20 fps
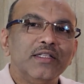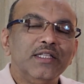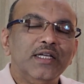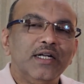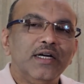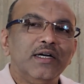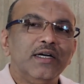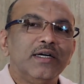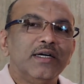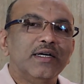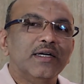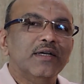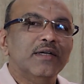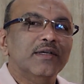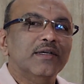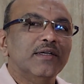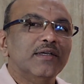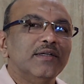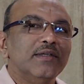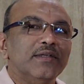
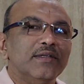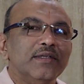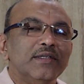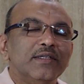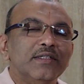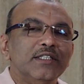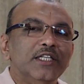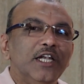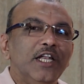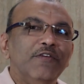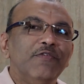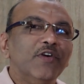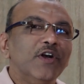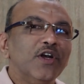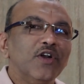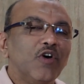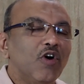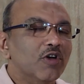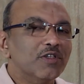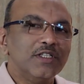the
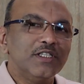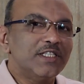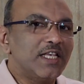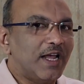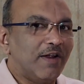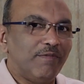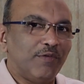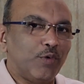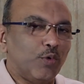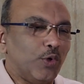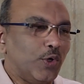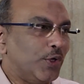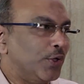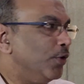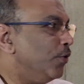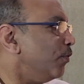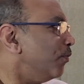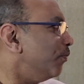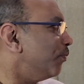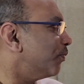different causes I have told
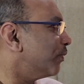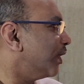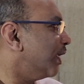you,